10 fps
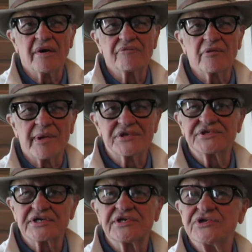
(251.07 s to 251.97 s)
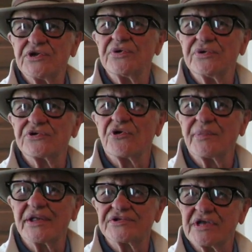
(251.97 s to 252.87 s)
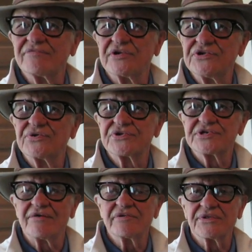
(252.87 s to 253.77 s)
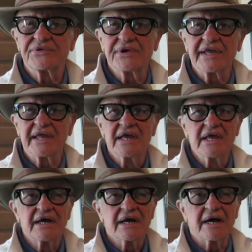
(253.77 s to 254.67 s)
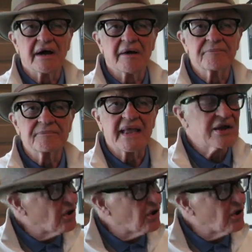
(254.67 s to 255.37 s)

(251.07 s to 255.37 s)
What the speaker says: from about 62 until about 72 or 73. And